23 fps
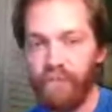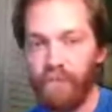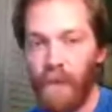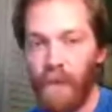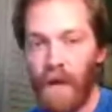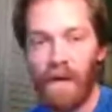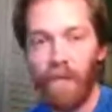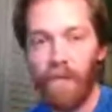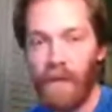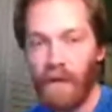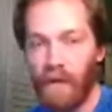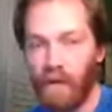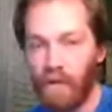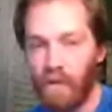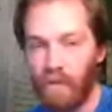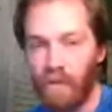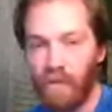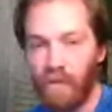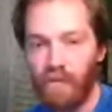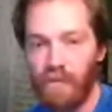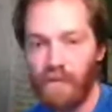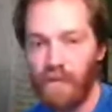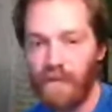
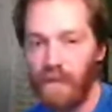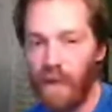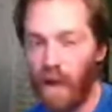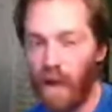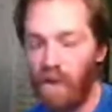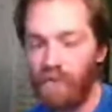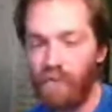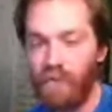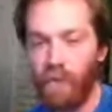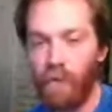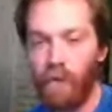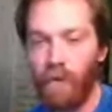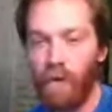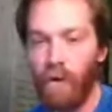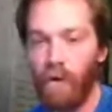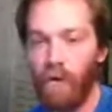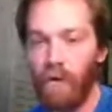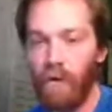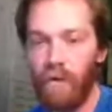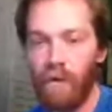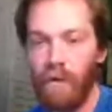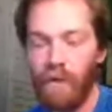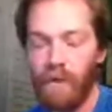biomedical stuff
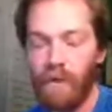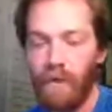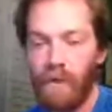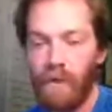or